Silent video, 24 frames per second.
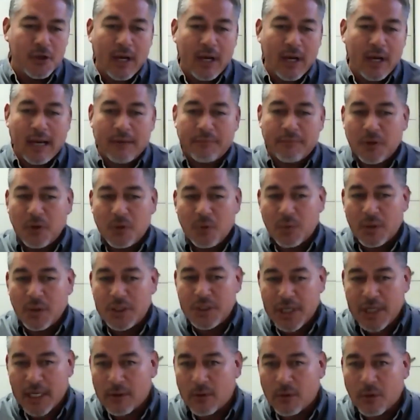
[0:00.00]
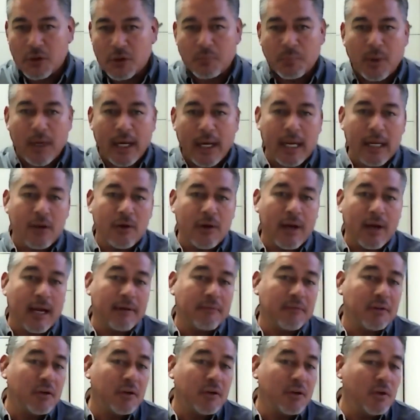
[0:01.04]
You have to do a general spray. You have
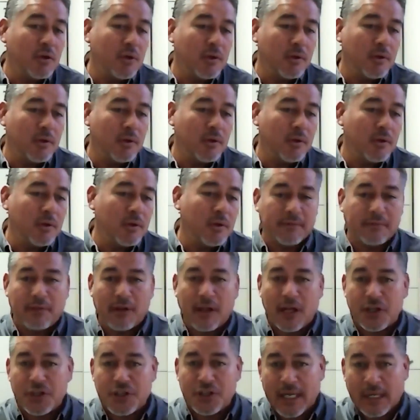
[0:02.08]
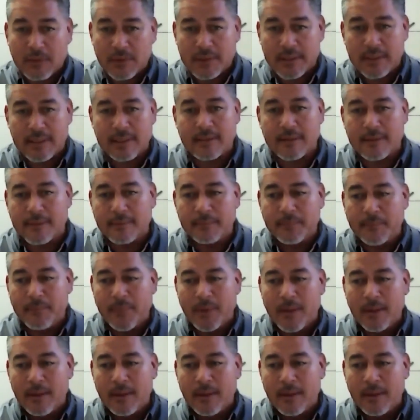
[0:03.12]
to use a flush out system